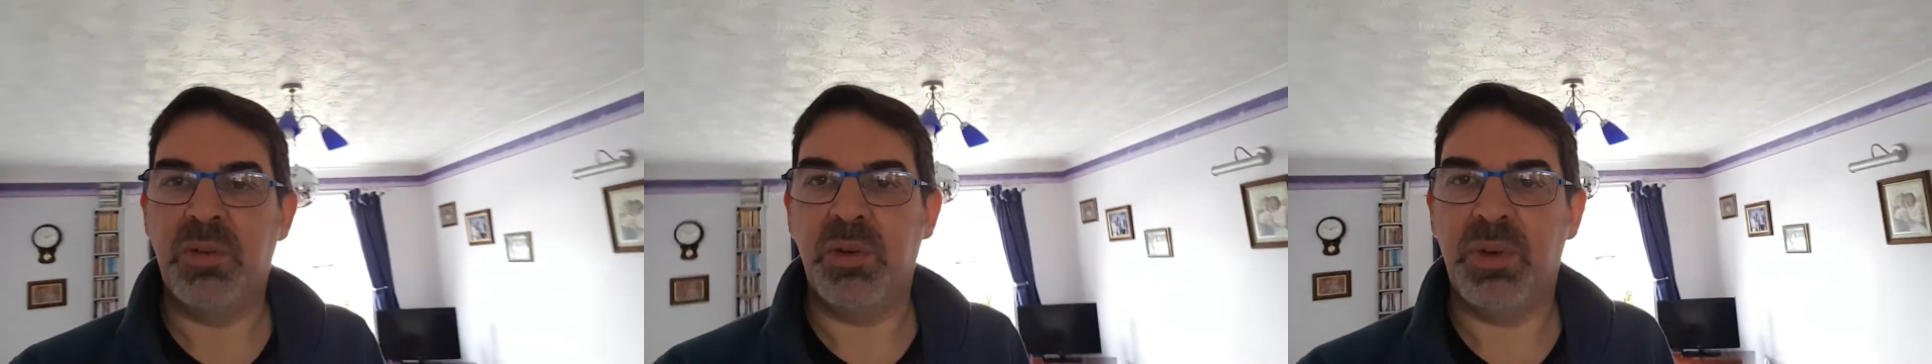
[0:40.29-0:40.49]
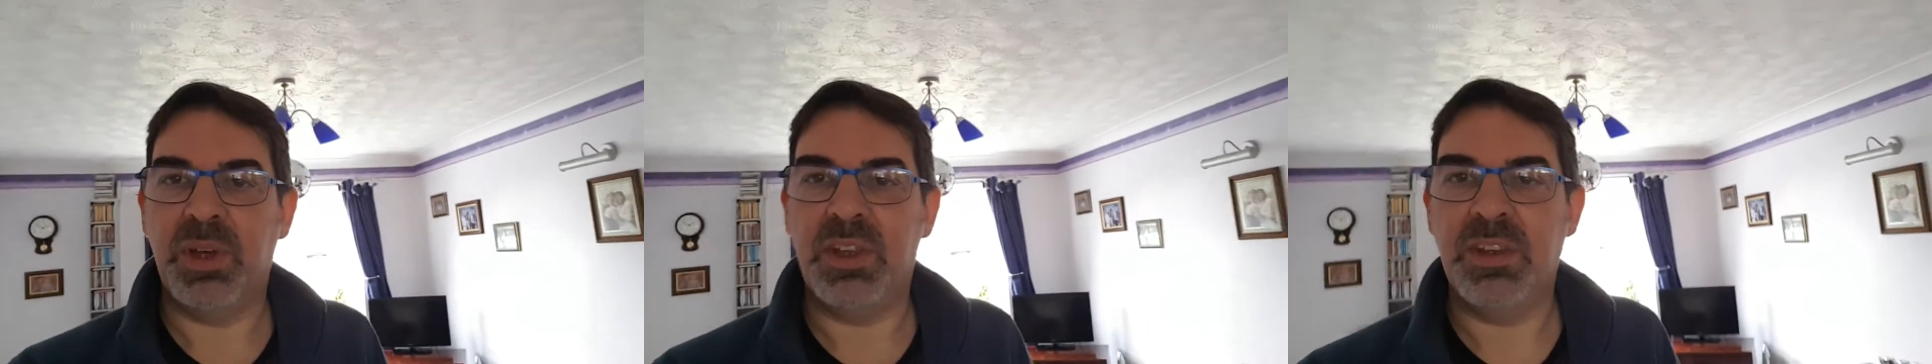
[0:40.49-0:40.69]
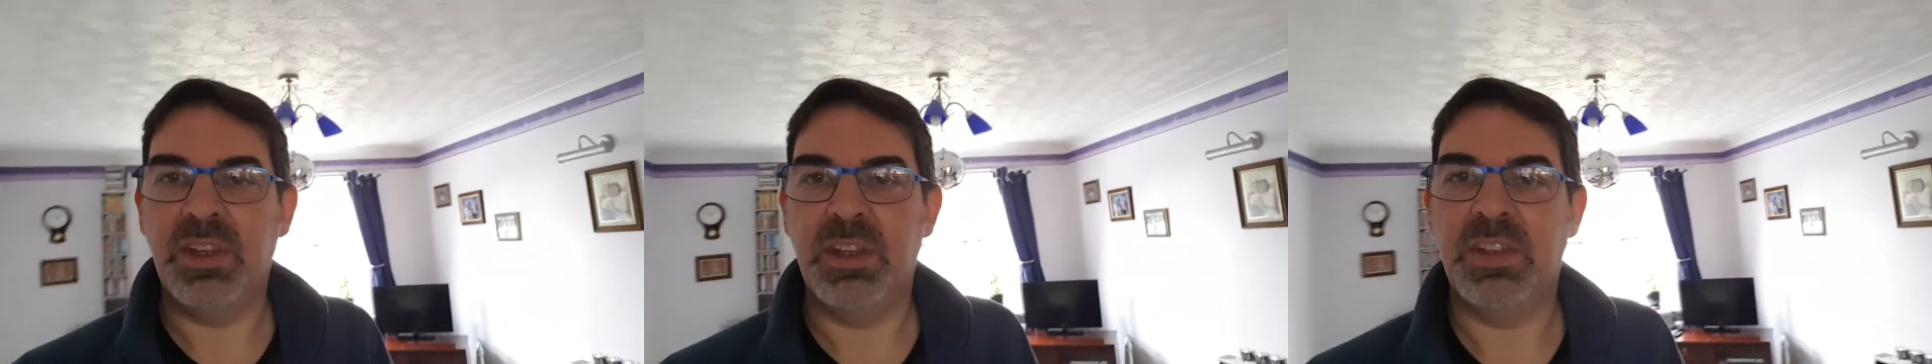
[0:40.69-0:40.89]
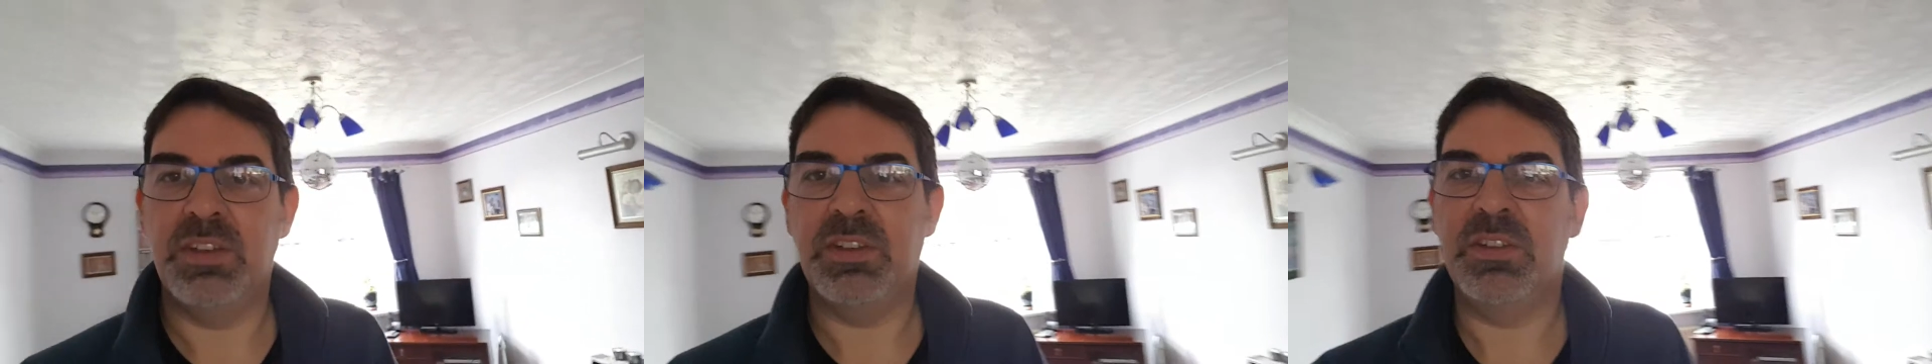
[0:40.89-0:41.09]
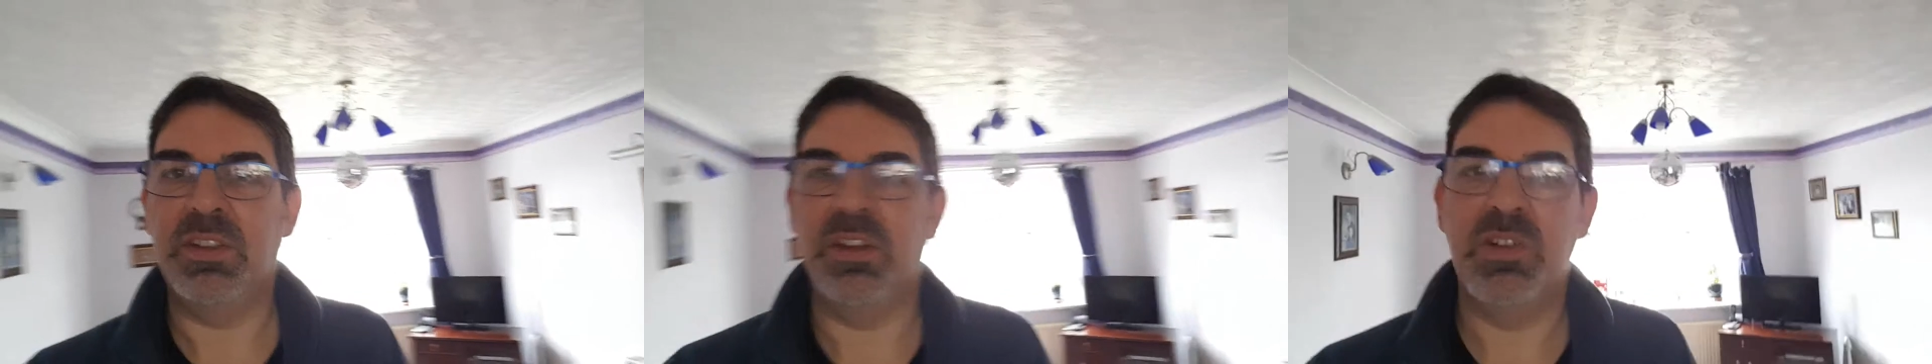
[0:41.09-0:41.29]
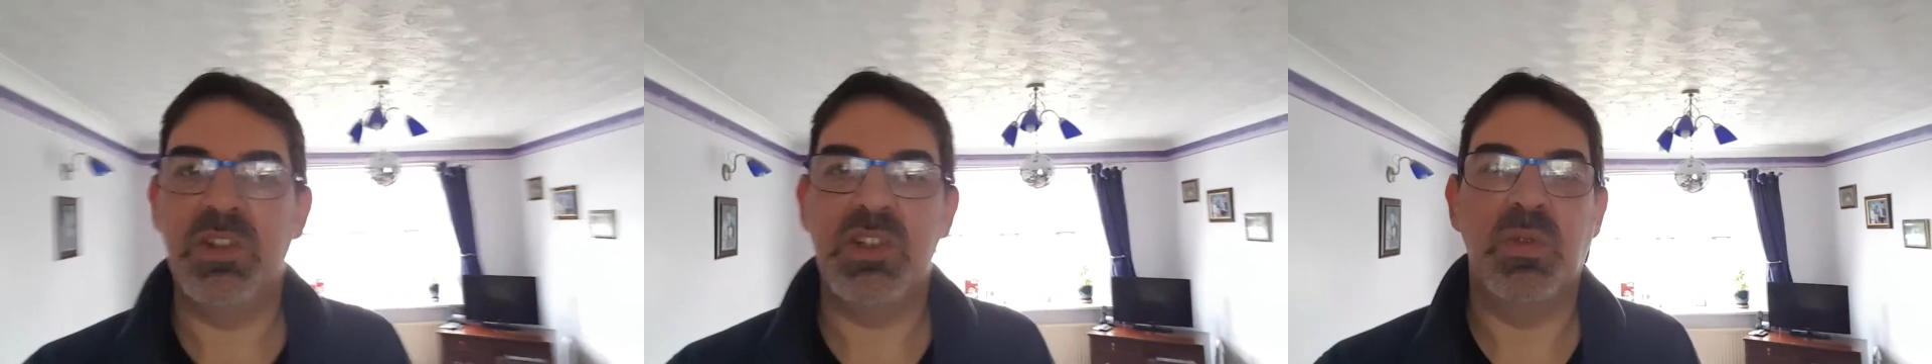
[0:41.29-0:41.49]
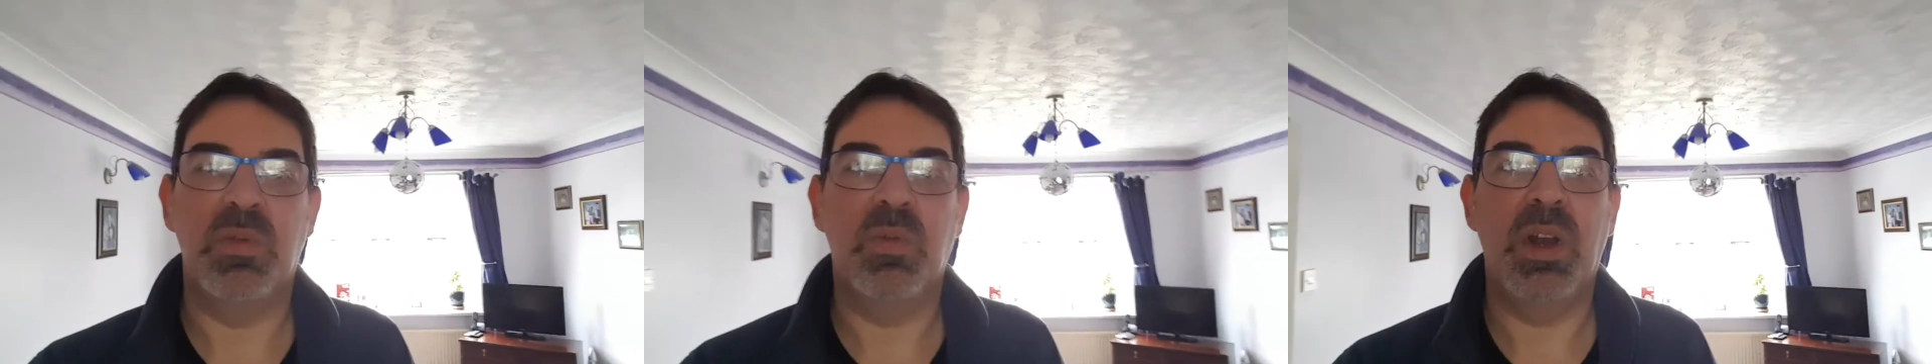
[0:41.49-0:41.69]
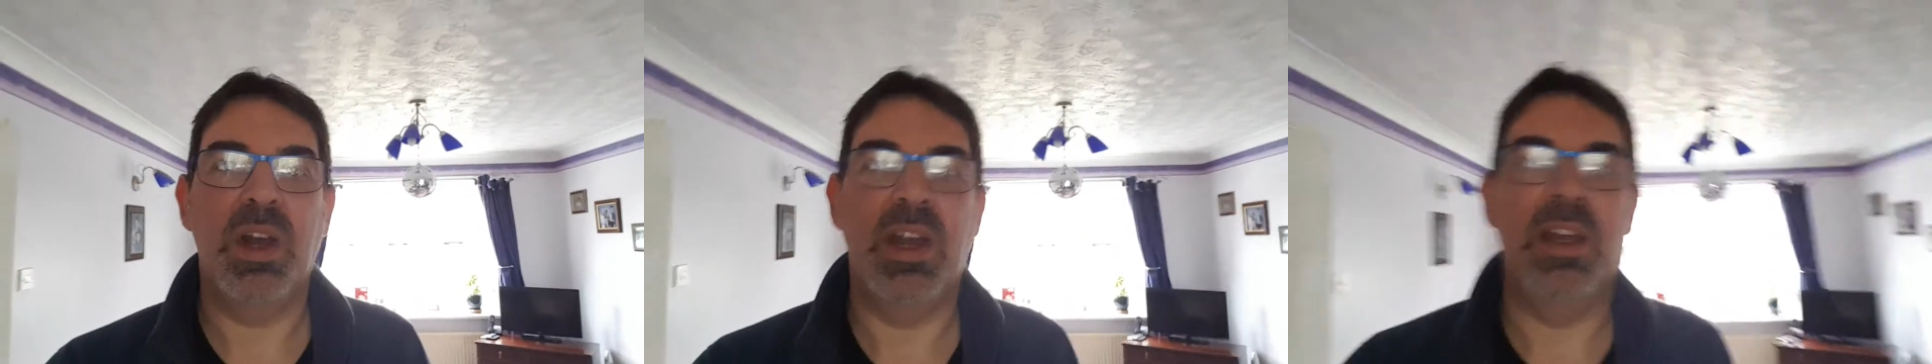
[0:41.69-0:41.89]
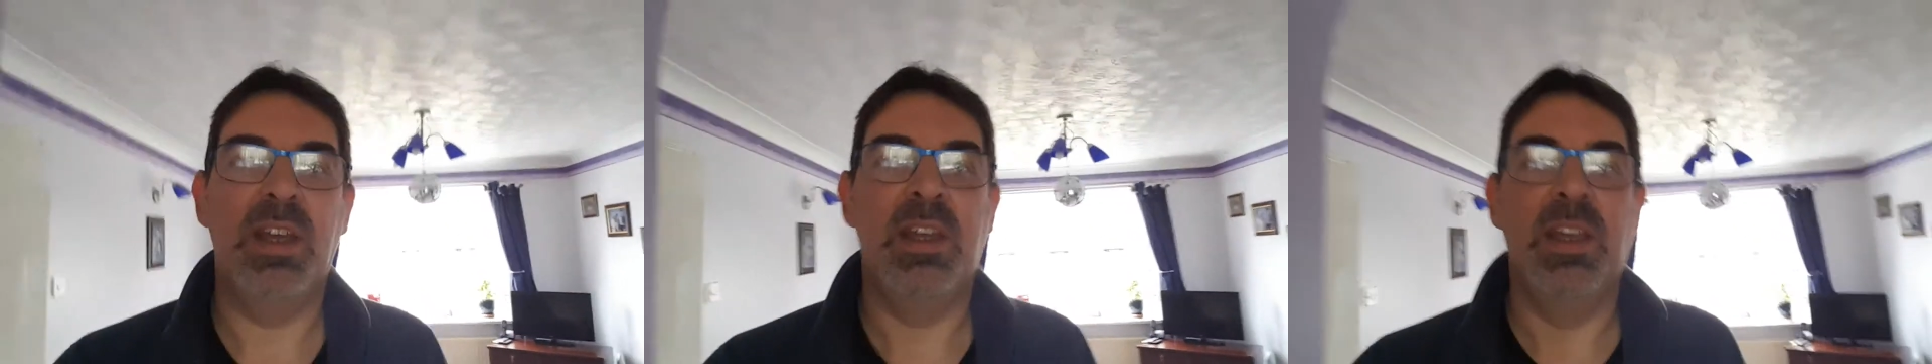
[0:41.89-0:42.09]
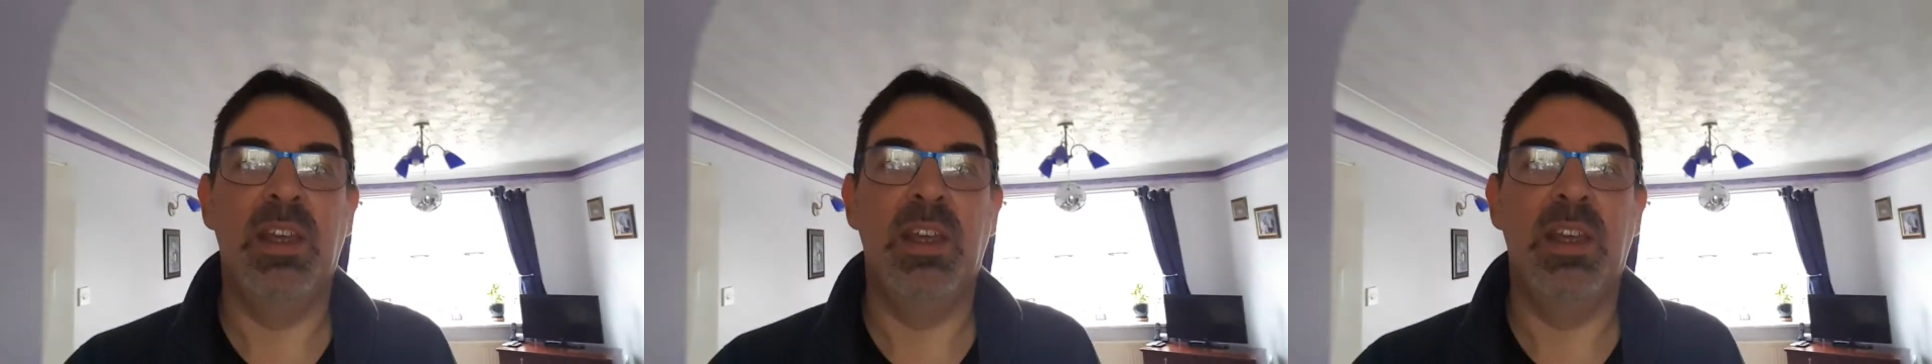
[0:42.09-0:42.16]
with is a solution where